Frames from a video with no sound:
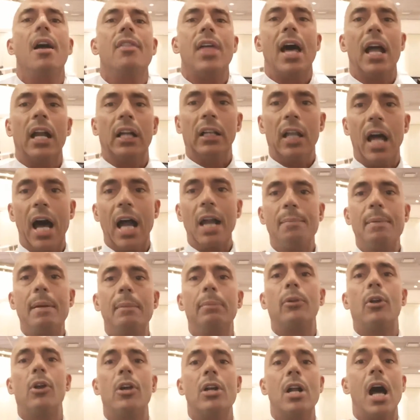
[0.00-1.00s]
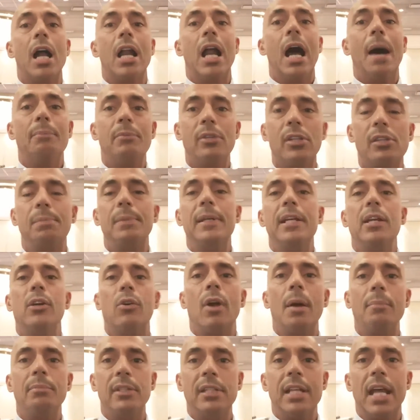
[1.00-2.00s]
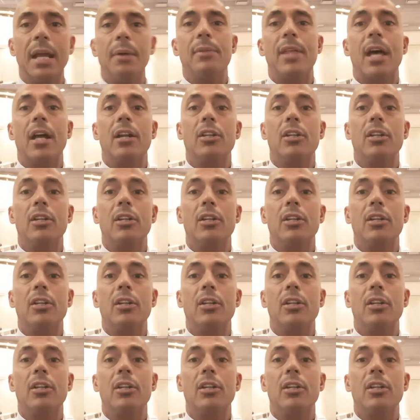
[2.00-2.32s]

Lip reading: that a lot of people are not up to speed or up to date with